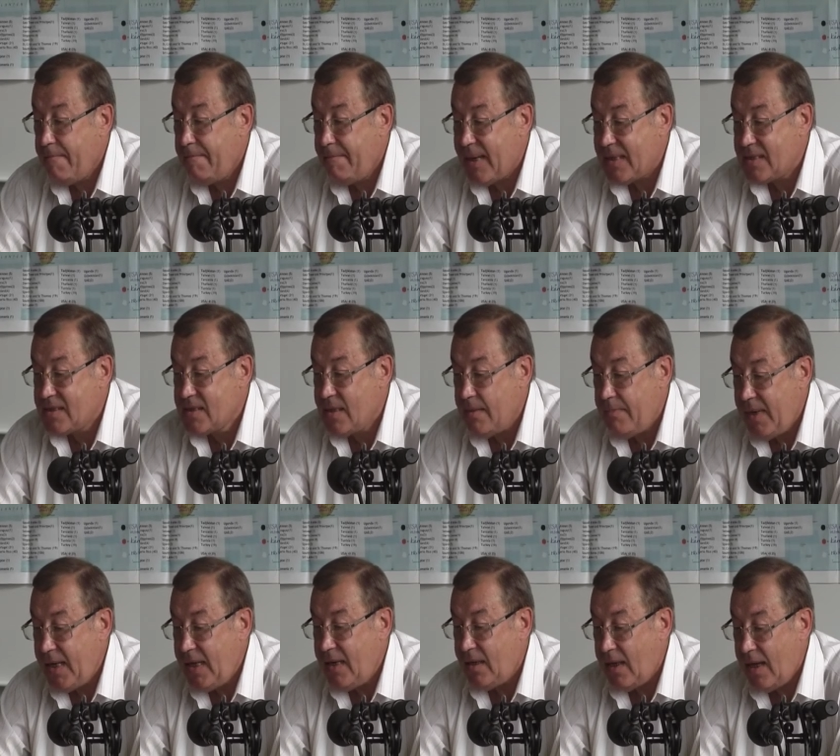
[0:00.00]
But the
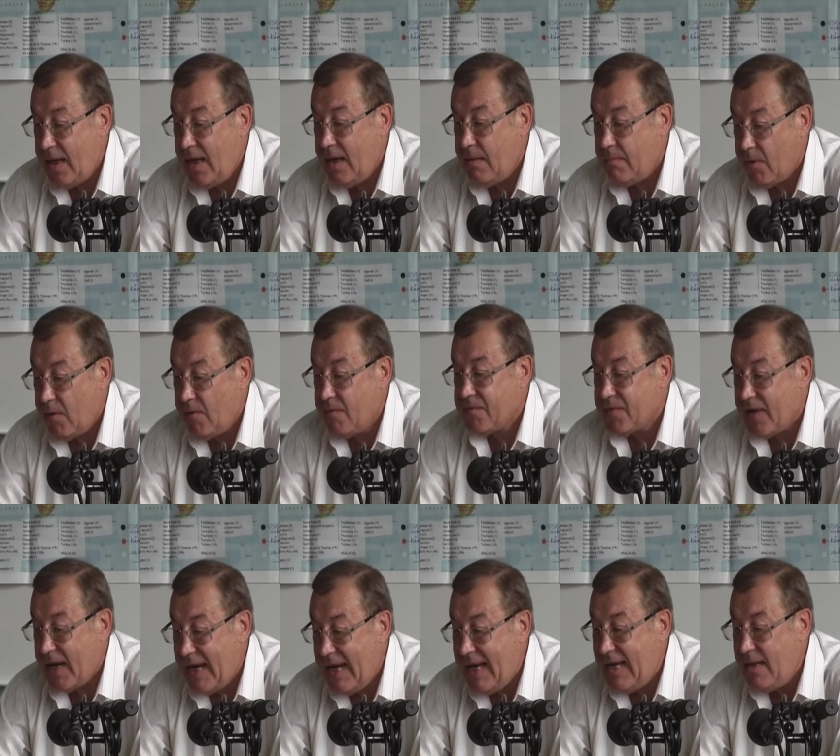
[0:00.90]
main aim of
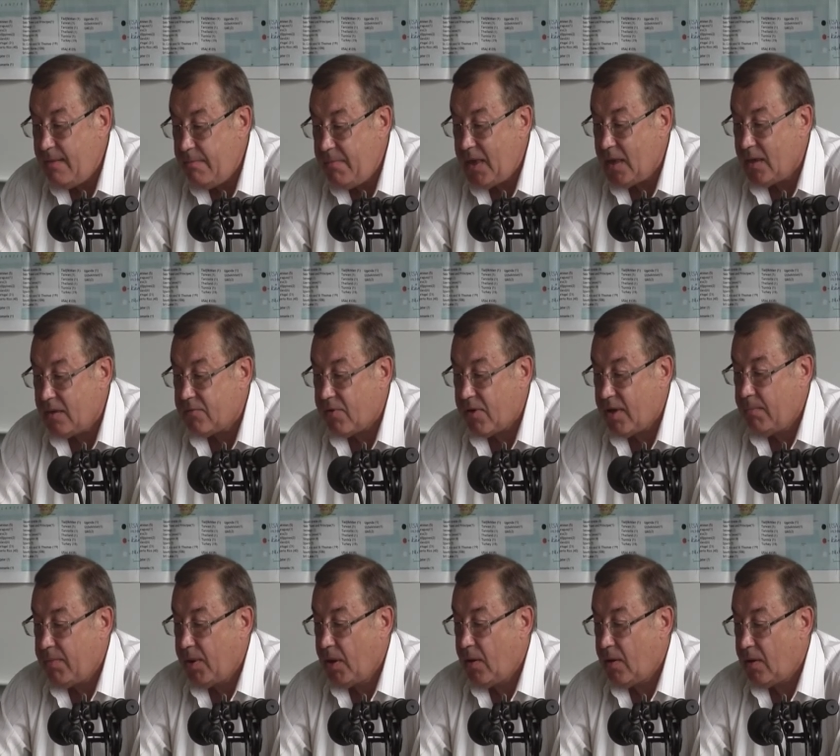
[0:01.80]
any military
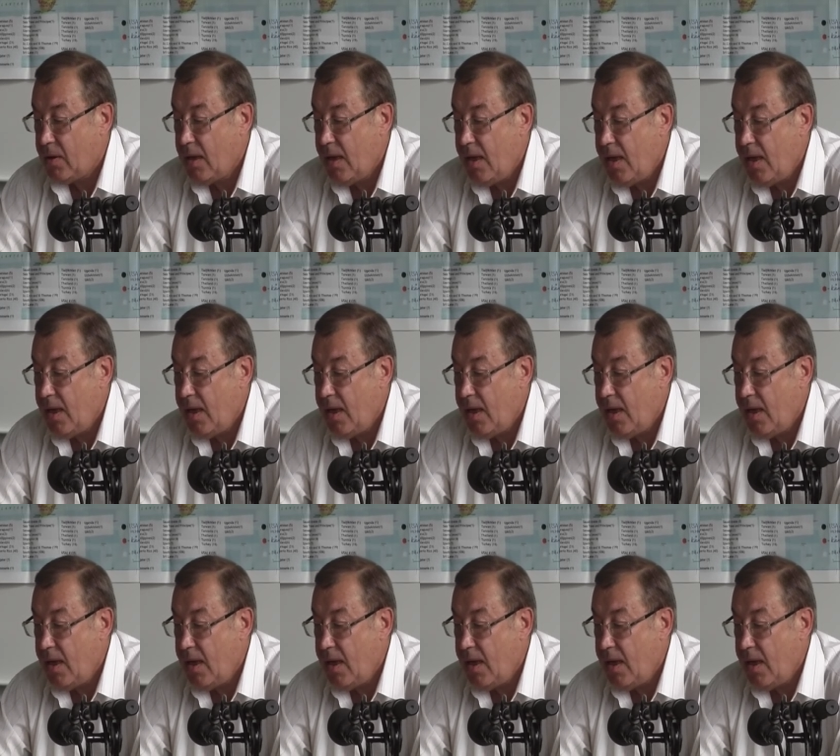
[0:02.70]
bloc